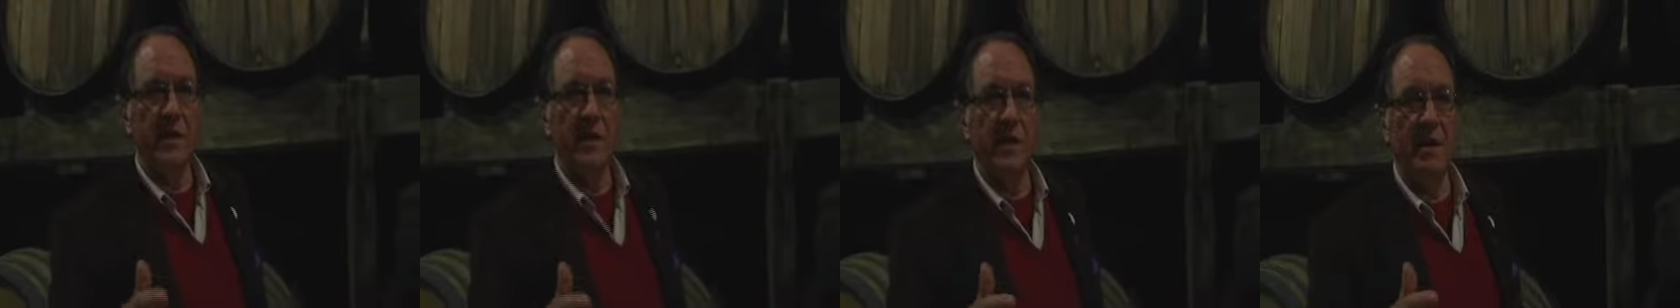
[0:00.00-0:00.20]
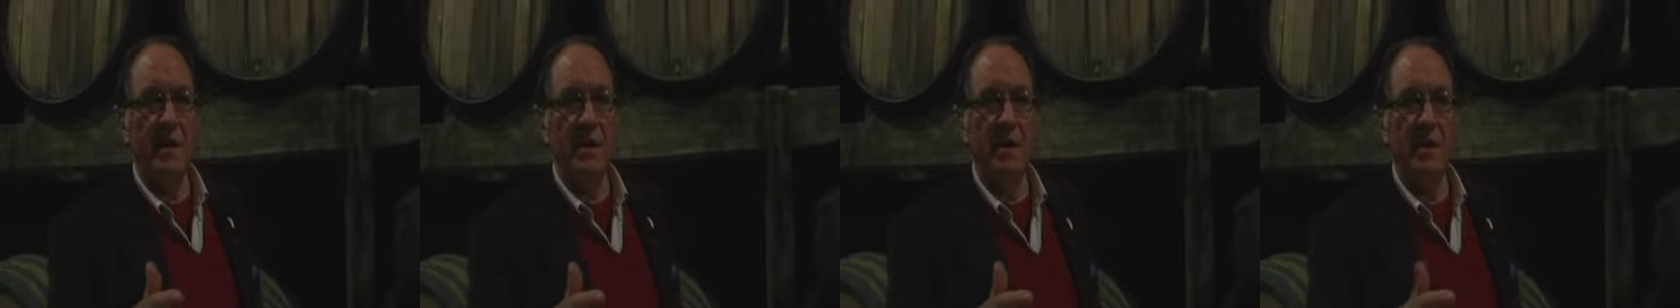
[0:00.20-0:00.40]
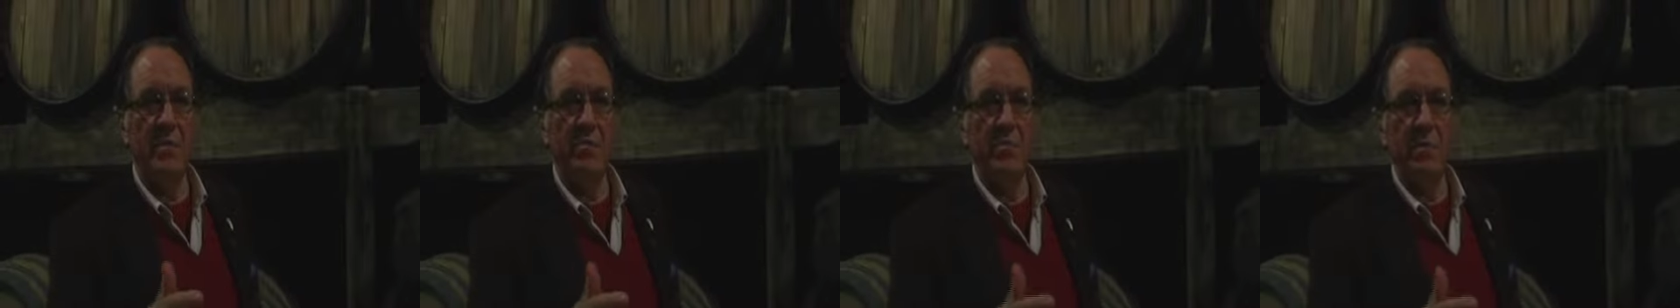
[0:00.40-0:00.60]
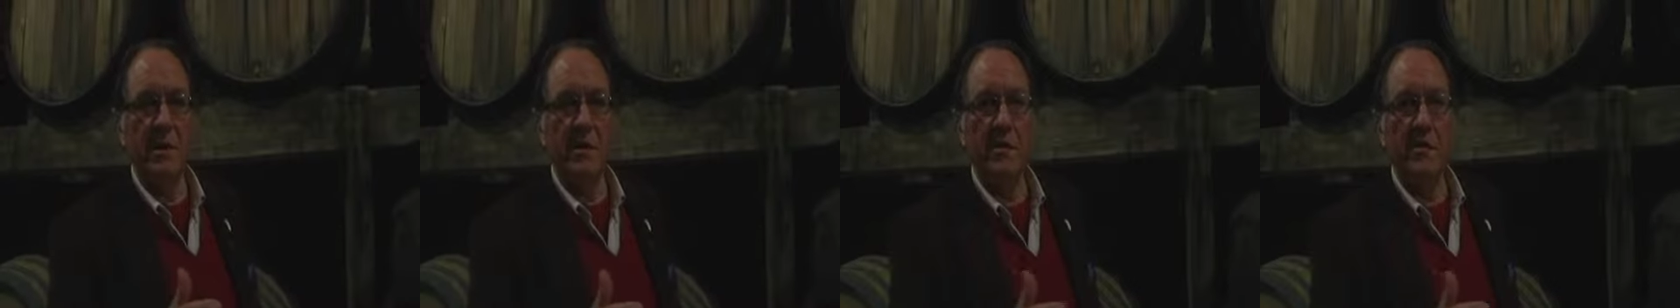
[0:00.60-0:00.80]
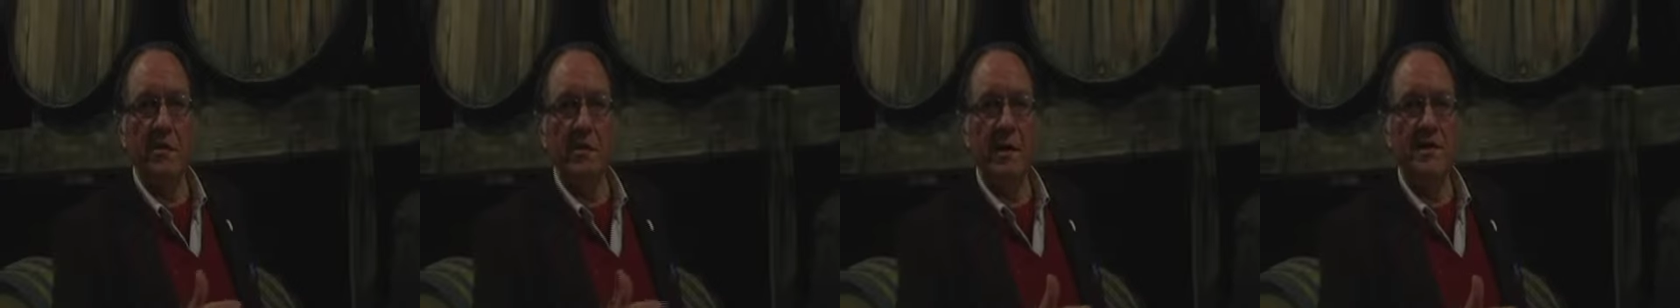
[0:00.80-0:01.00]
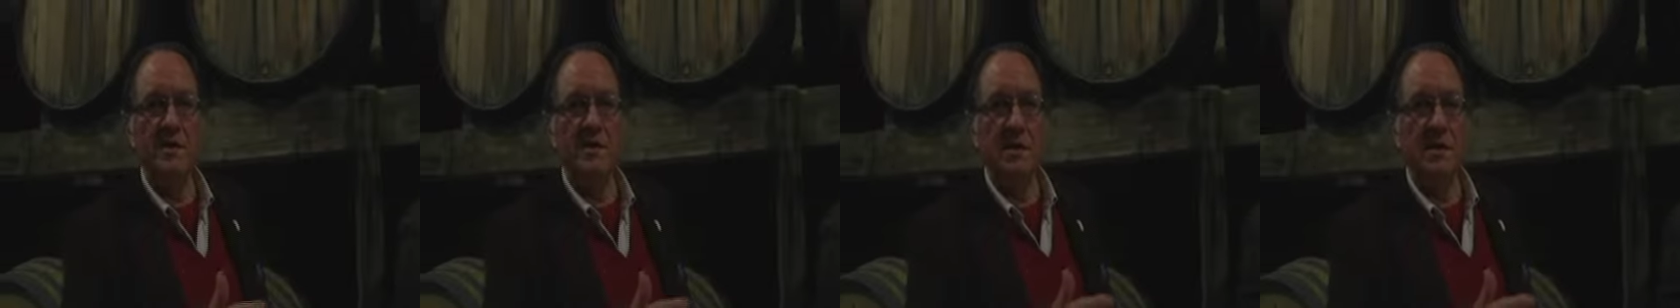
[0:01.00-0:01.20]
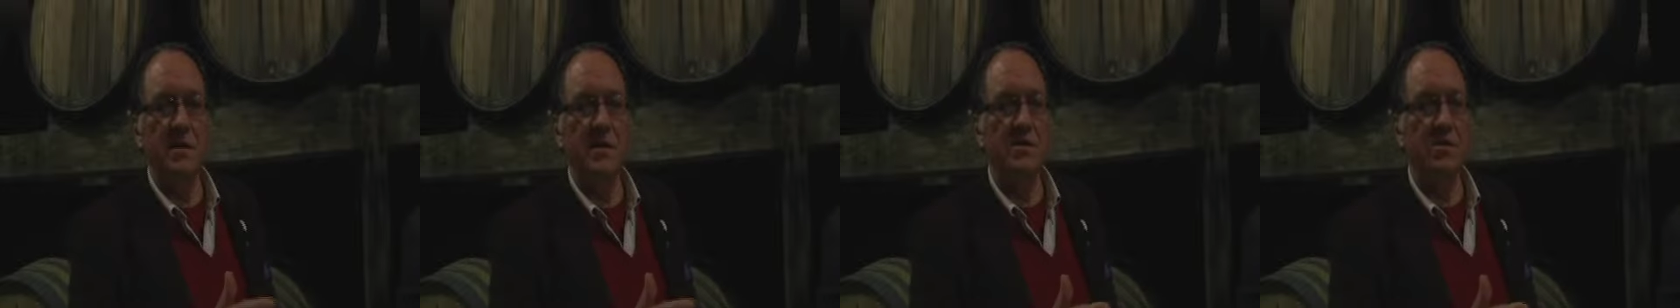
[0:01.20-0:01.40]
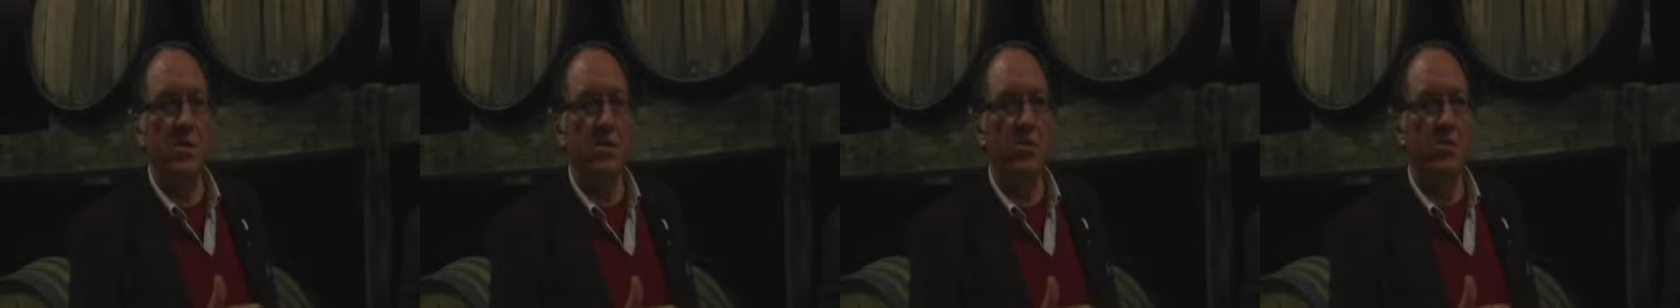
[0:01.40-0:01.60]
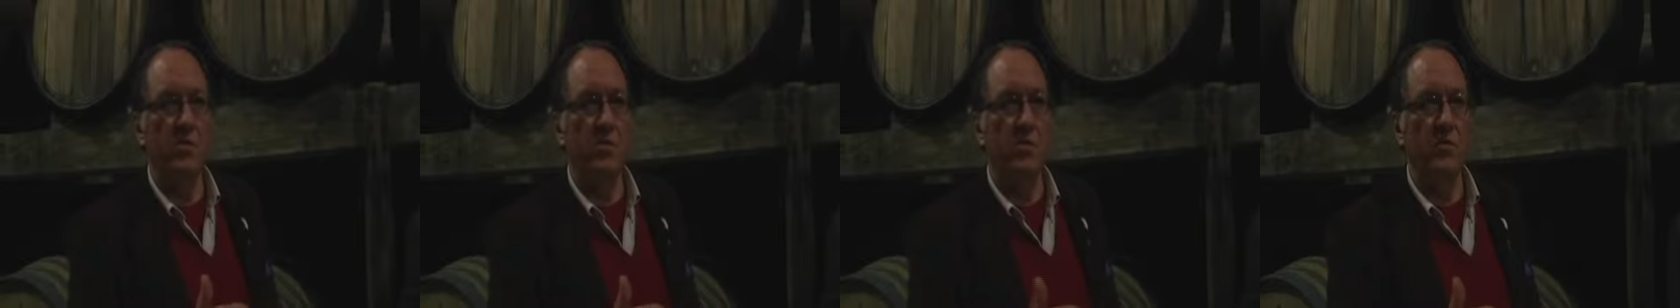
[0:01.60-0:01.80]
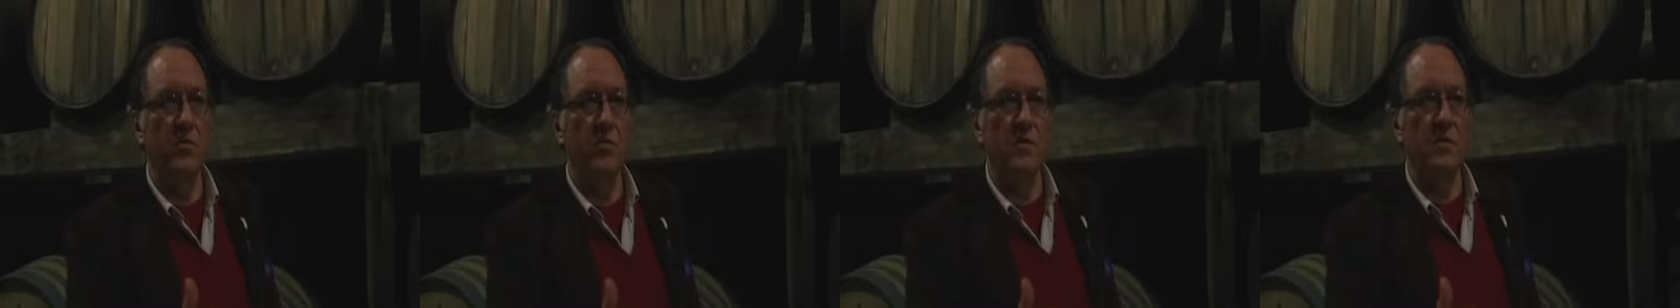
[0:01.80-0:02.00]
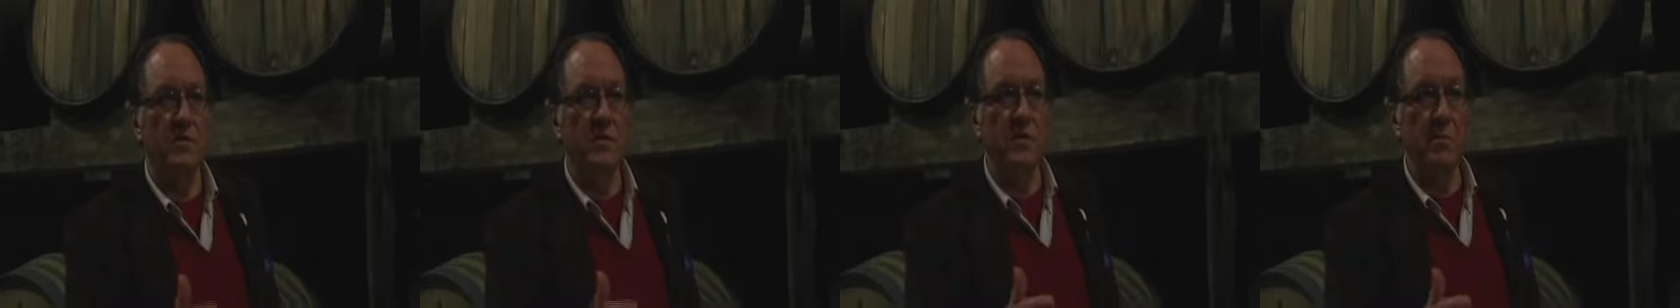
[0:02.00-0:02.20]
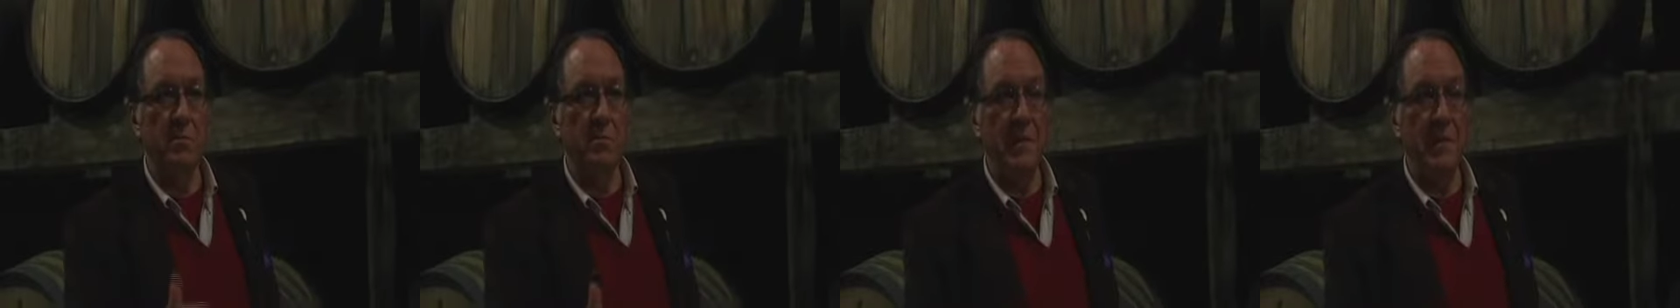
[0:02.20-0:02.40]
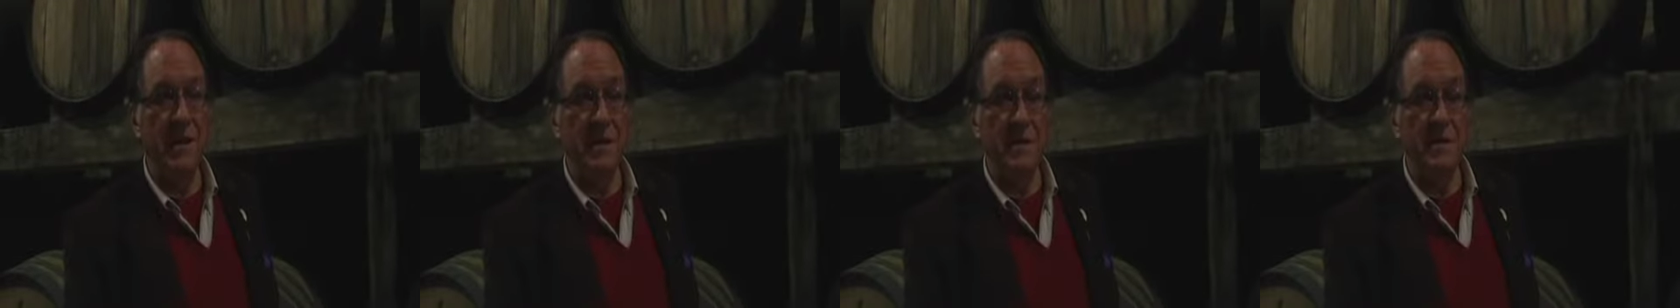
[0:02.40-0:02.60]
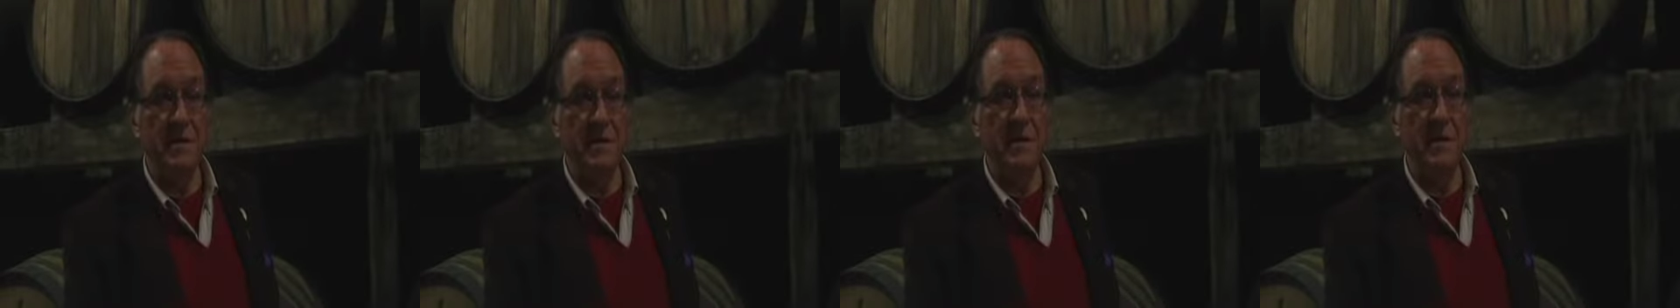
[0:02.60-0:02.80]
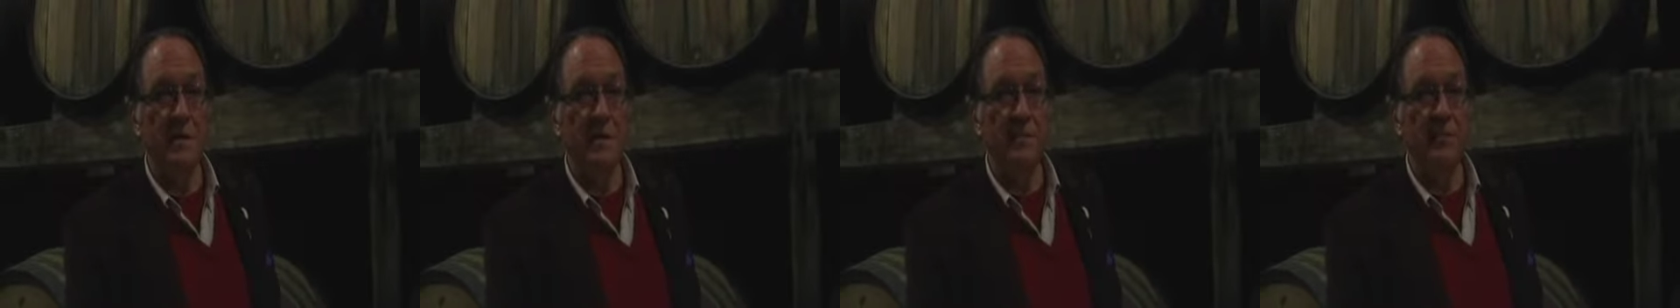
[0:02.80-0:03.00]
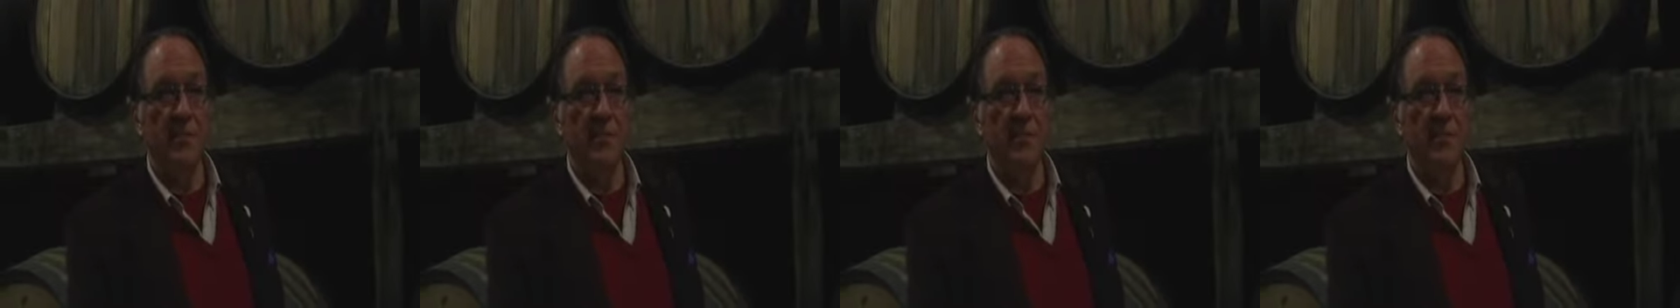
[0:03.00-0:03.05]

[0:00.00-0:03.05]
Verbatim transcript: getting better as it gets older, which is amazing,